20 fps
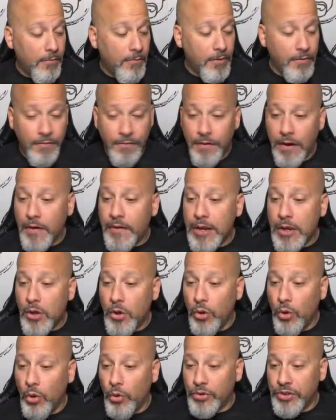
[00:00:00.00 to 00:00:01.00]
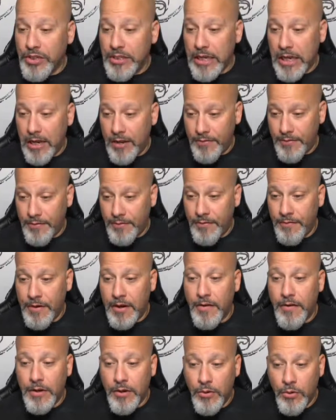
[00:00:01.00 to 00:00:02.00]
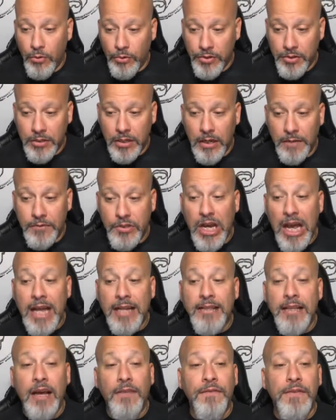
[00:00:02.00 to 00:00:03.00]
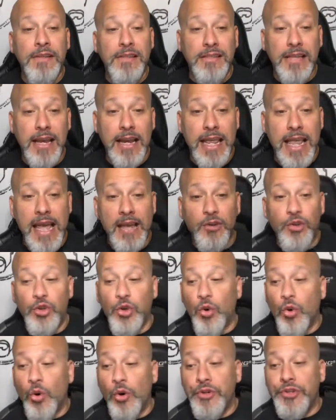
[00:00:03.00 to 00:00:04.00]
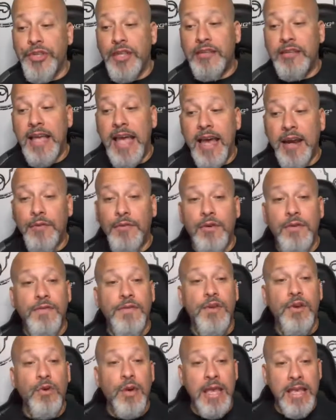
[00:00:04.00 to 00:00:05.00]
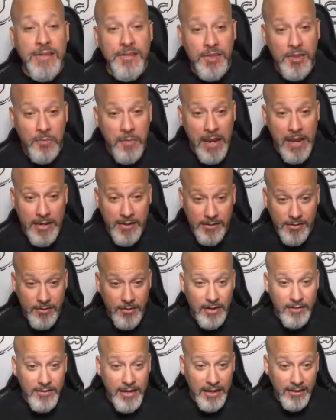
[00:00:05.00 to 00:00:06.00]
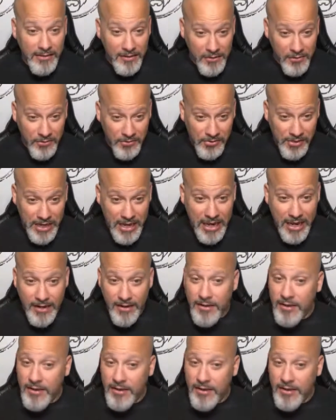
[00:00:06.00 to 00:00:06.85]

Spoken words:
Very cool stuff. Very cool stuff. John Duffin said he had George the Tech review his space on the technical side.